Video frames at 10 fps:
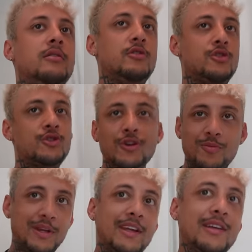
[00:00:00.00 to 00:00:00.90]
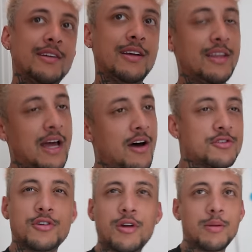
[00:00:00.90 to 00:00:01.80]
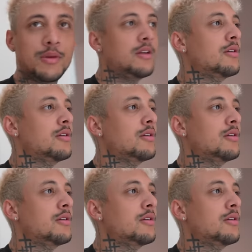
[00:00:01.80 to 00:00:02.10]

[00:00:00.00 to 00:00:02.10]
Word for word: should be in the house. You know what I mean?